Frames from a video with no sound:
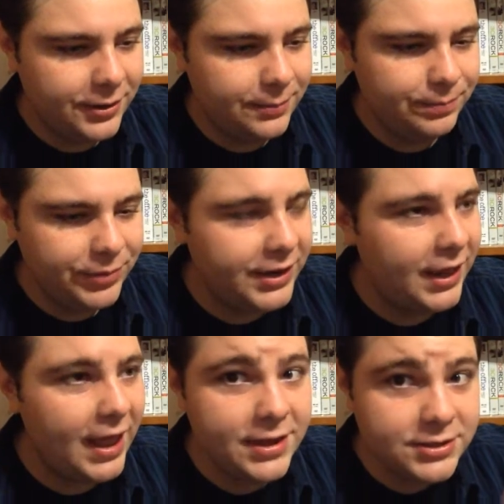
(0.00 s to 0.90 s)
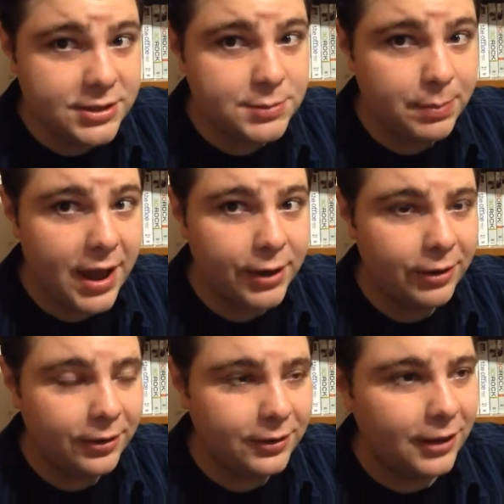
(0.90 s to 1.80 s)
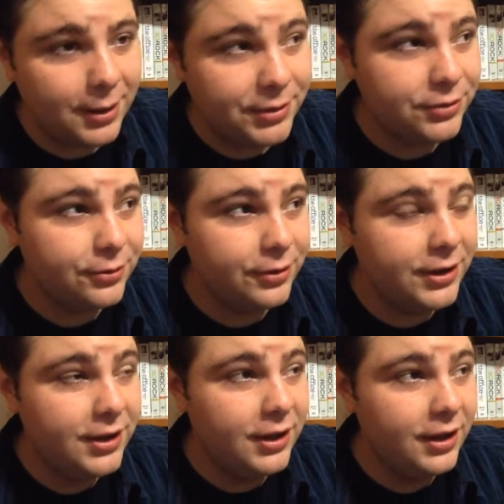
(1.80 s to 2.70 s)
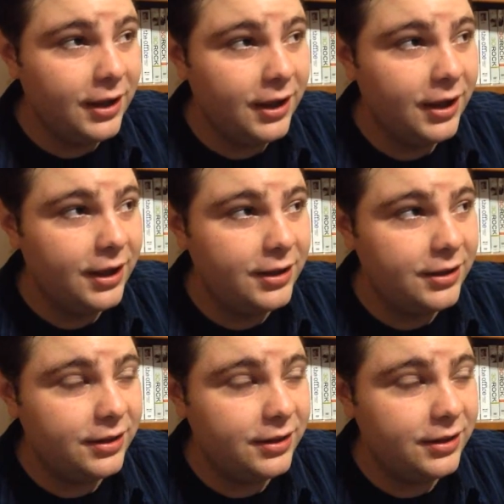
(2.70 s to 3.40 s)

um, it has this background climate to it, uh,